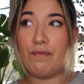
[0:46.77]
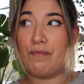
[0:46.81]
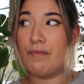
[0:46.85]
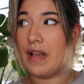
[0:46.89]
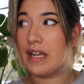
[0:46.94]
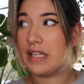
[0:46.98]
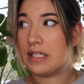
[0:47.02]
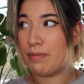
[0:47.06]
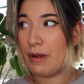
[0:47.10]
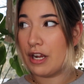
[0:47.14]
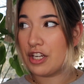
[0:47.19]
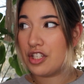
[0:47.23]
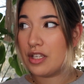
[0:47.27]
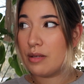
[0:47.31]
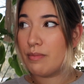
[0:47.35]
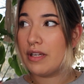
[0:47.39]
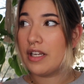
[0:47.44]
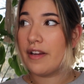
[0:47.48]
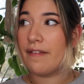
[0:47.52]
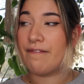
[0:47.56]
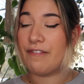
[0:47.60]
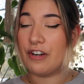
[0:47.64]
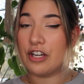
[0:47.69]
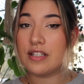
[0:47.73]
especially
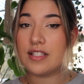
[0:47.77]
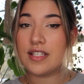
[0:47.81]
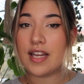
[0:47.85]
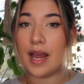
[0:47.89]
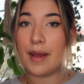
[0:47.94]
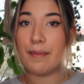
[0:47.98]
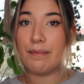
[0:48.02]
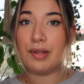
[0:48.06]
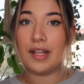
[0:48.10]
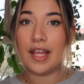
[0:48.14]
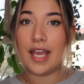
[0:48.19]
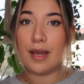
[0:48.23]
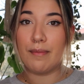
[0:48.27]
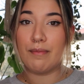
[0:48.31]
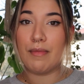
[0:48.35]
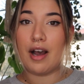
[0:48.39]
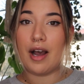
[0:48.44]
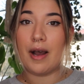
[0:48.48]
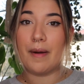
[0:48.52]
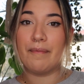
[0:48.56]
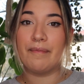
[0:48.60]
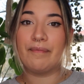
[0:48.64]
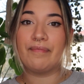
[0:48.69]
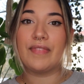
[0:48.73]
being a first-time plant
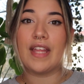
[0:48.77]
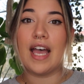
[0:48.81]
mom,